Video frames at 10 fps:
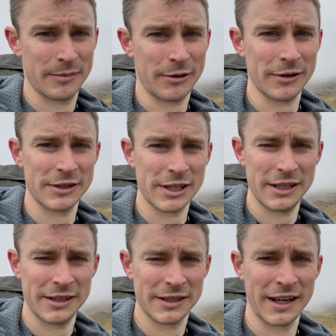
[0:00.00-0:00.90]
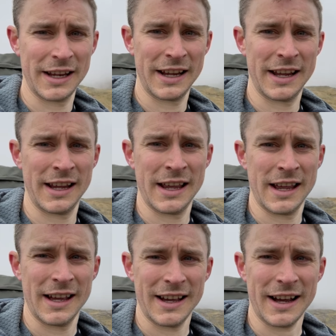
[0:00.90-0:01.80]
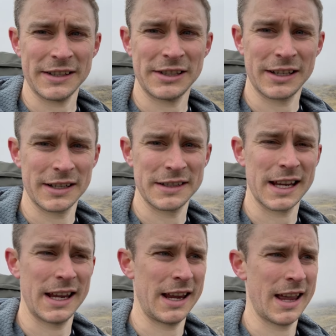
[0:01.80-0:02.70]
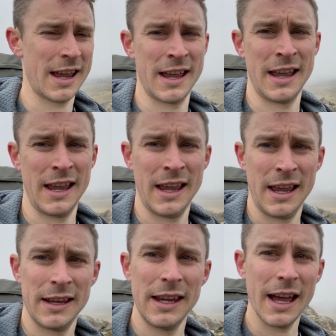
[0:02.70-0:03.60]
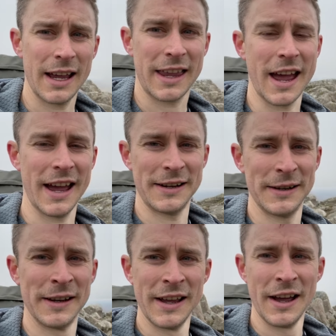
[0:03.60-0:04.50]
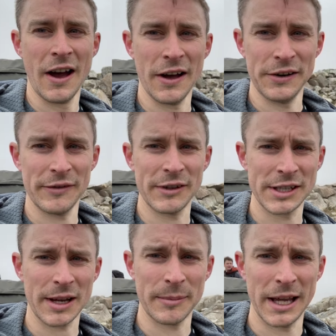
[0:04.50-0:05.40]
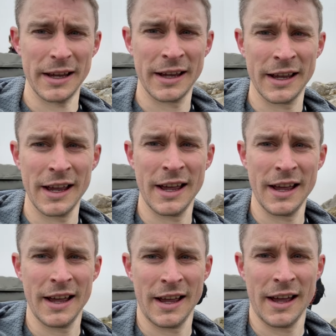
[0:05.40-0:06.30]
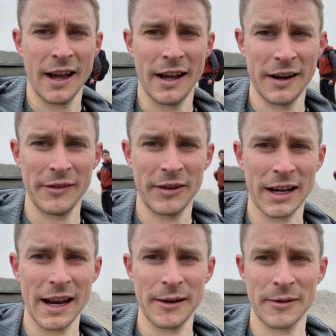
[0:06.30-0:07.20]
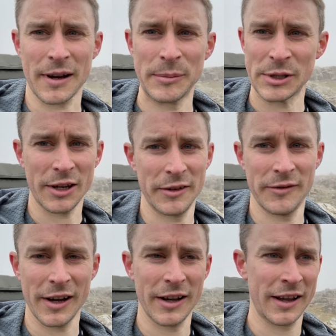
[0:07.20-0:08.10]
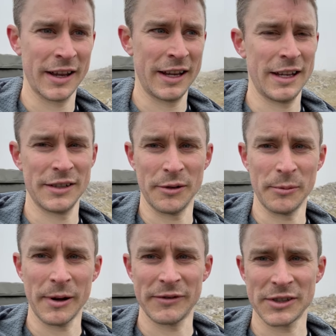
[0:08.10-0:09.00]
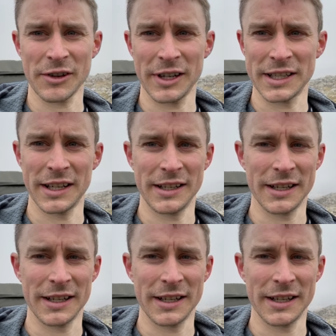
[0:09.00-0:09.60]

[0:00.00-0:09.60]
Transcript: apologies. As you can see, yet again, another summit another cloud comes over. Not one for sightseeing